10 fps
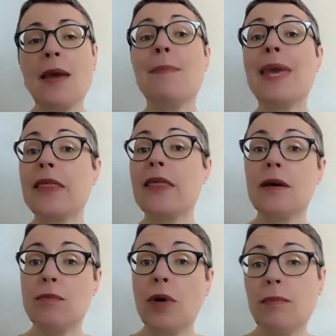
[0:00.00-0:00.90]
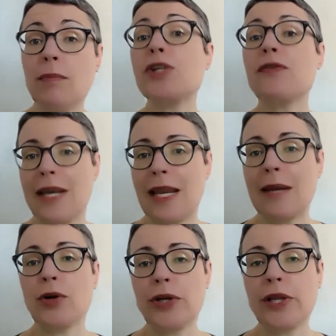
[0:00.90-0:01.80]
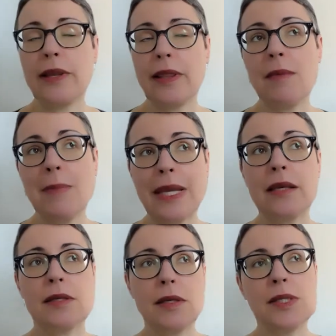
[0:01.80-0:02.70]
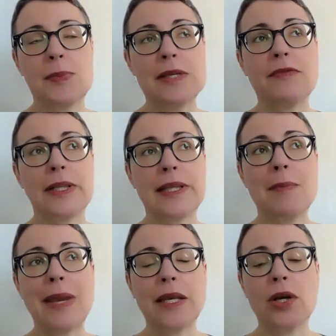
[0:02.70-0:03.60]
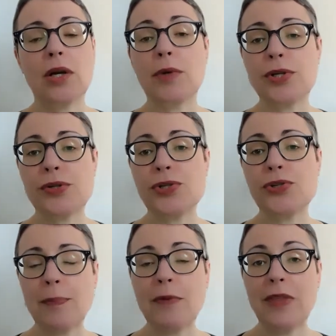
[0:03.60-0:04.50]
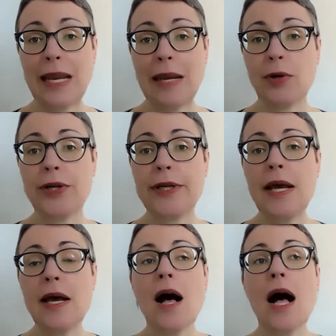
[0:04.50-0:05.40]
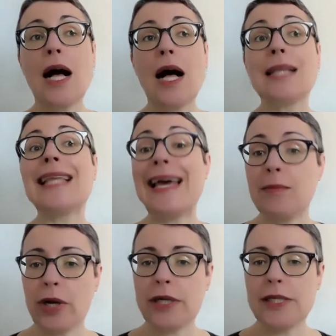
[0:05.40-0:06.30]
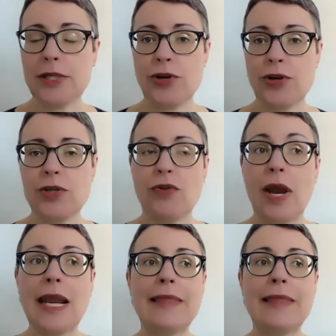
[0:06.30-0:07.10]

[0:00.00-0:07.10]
make much of the neighborhood and specifically the main commercial strip of the neighborhood, a landmark district, right?